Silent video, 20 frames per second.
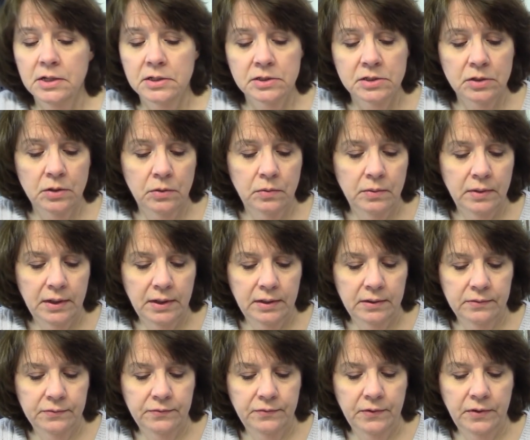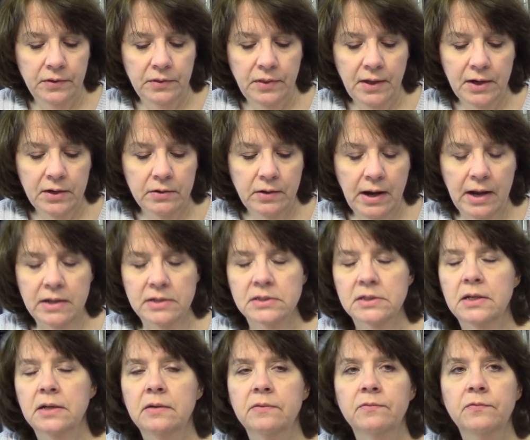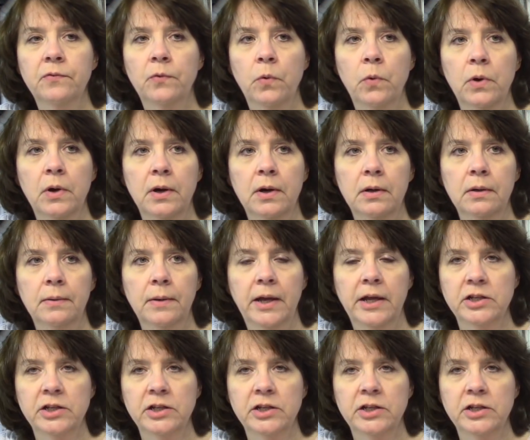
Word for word: So if they are asking for